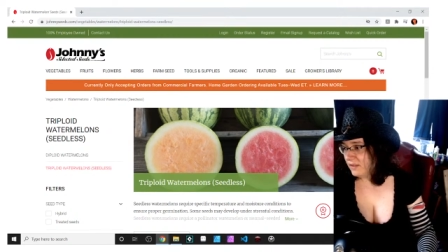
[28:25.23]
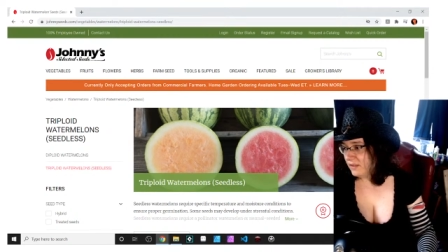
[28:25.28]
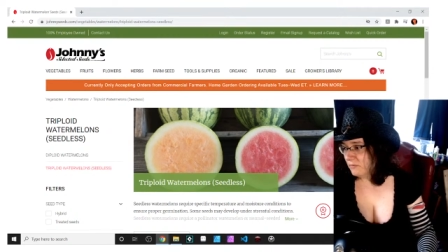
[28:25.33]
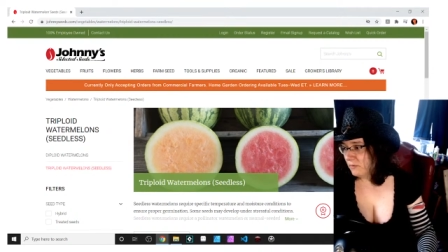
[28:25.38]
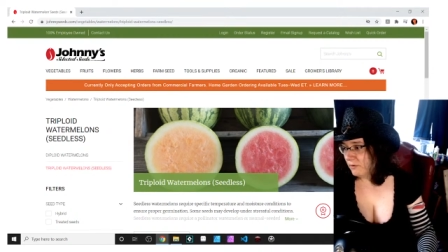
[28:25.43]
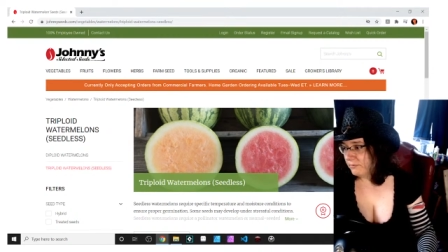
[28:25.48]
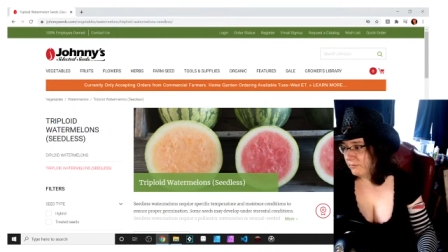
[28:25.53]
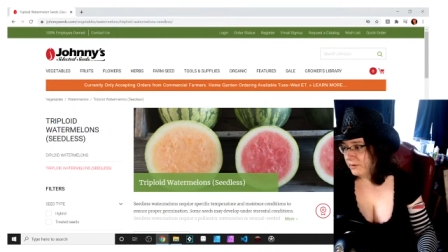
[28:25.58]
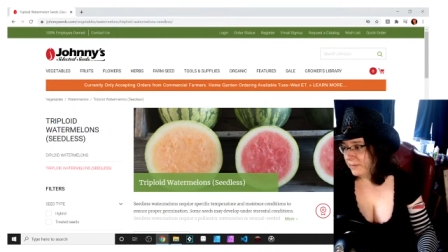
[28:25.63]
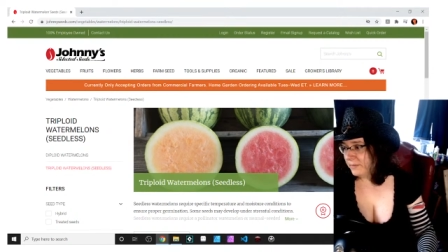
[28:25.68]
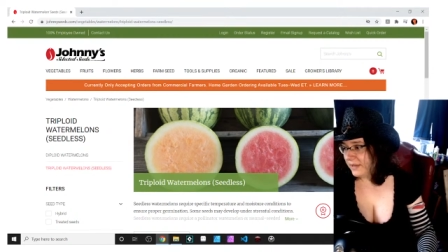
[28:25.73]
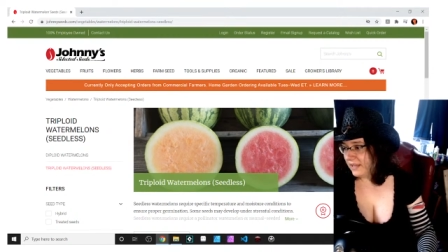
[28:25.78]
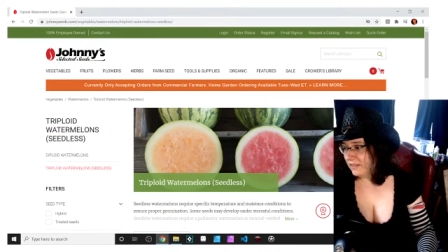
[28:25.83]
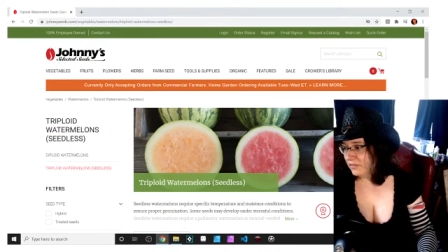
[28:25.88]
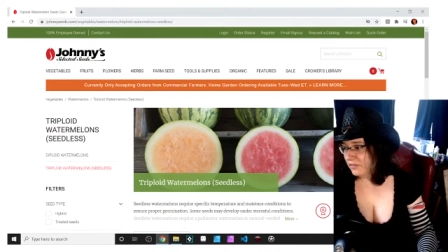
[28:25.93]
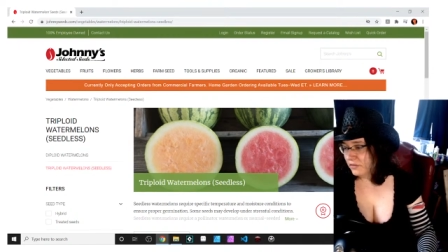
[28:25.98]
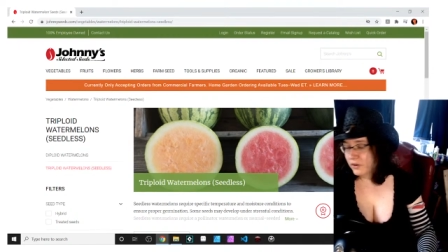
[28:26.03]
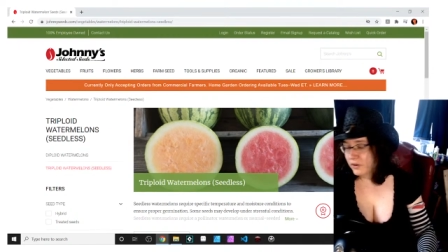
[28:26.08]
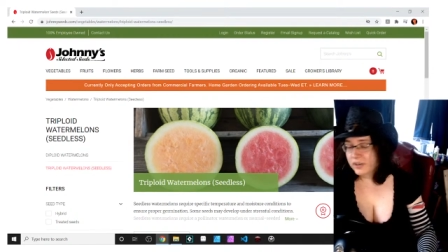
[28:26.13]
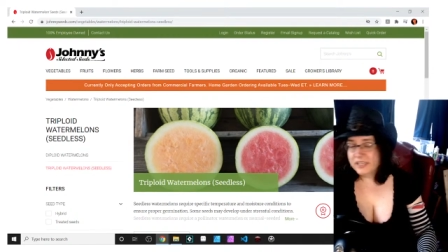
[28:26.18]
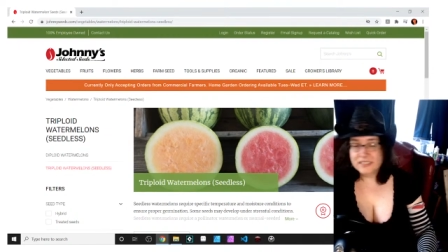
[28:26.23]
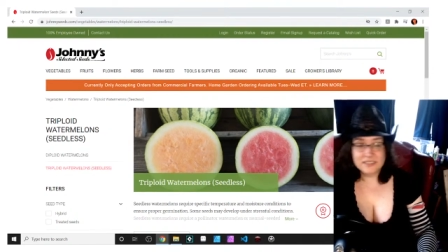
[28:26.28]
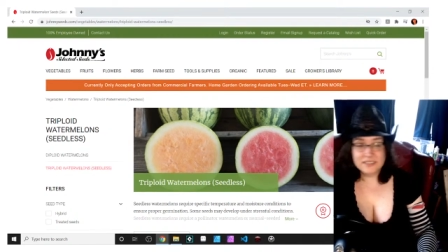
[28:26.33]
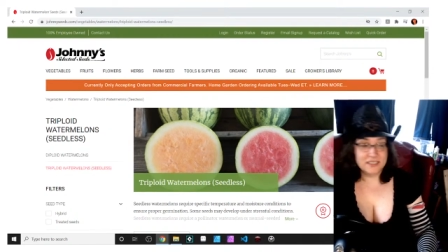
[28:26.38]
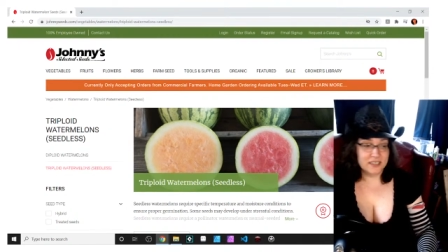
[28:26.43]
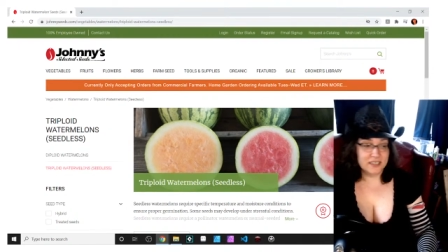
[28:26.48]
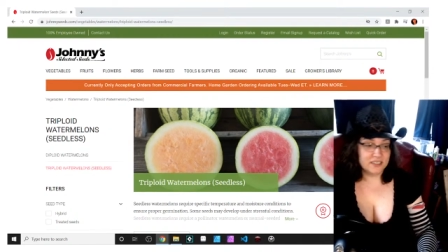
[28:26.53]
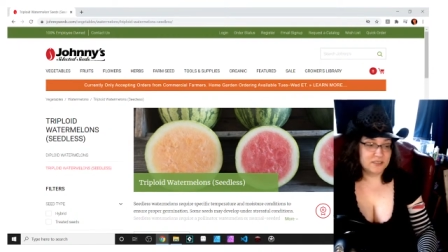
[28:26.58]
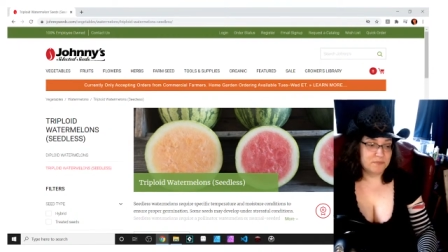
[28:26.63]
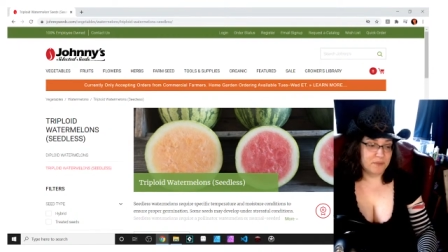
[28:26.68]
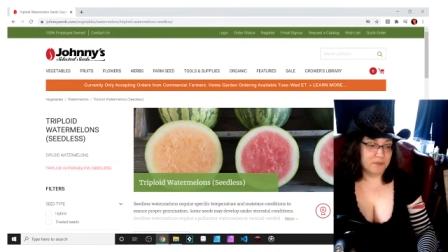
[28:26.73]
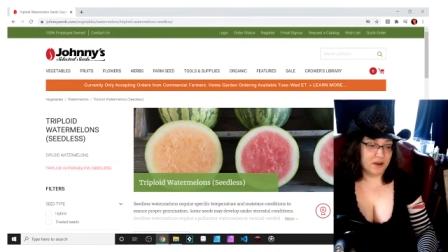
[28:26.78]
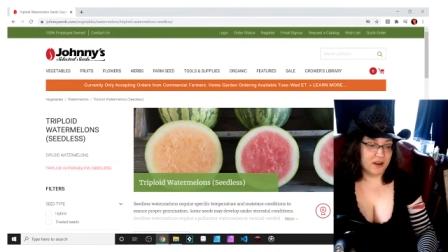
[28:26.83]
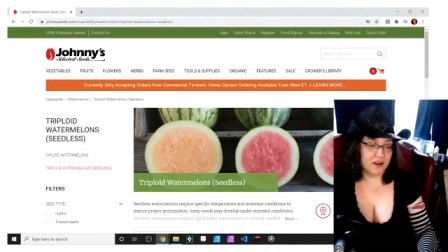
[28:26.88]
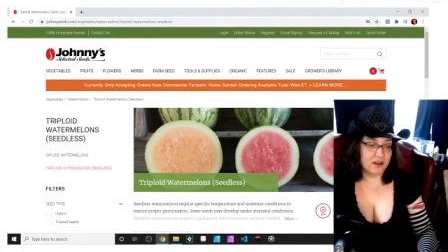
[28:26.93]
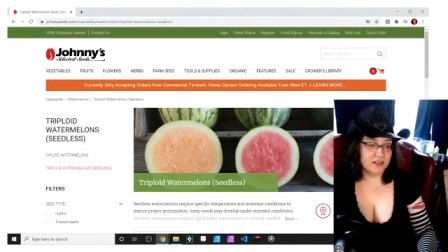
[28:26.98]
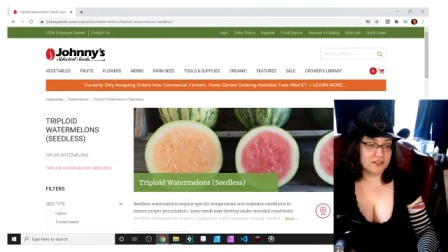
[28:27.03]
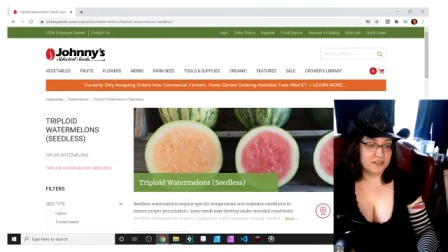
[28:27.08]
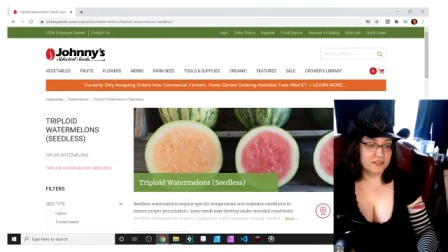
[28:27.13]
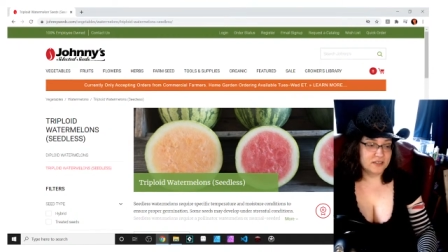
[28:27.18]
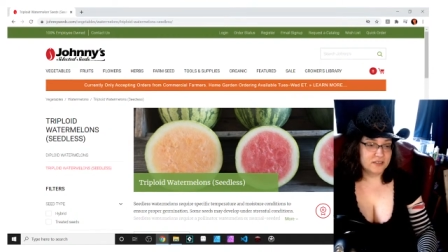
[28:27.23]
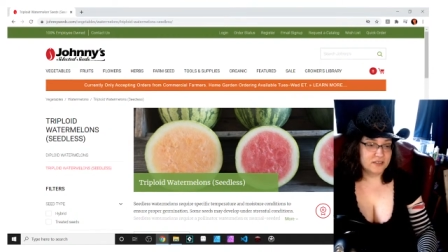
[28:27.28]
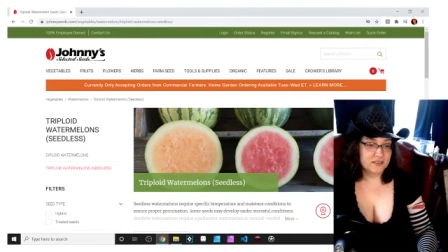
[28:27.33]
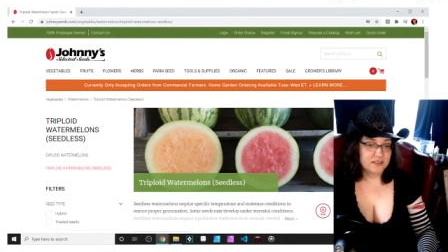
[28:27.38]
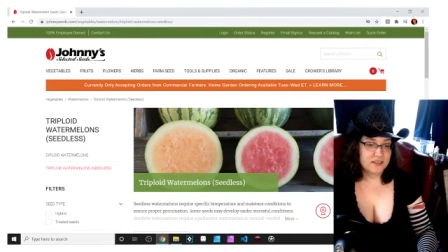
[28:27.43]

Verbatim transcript: what would be 36 pots?